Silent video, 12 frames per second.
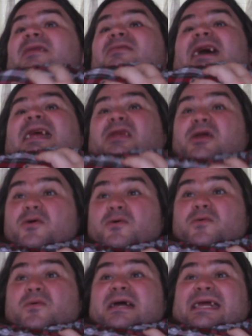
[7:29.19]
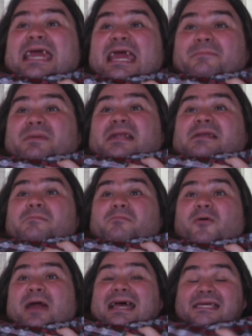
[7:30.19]
that you keep it
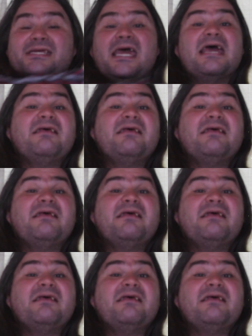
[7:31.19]
pressed.